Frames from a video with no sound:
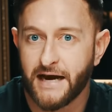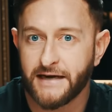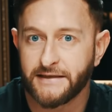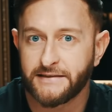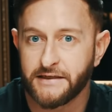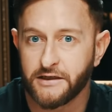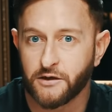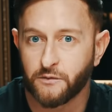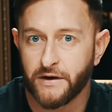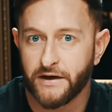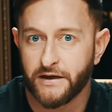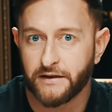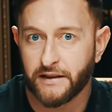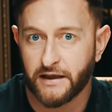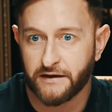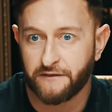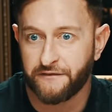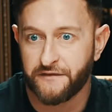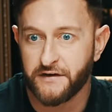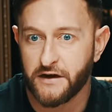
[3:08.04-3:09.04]
I deal with,
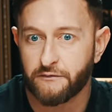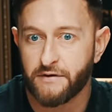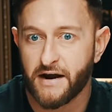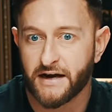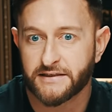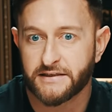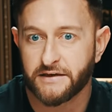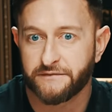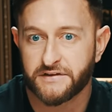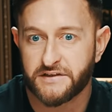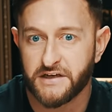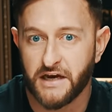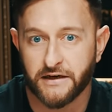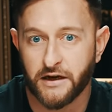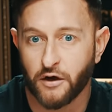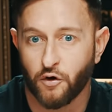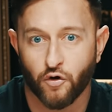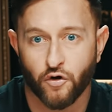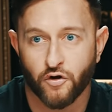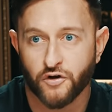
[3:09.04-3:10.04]
like fear reactivity, and
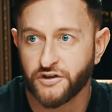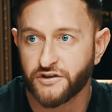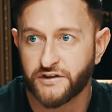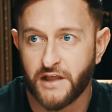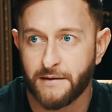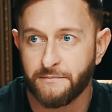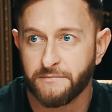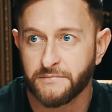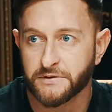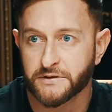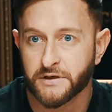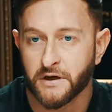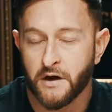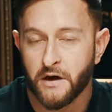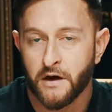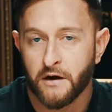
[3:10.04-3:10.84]
it all stems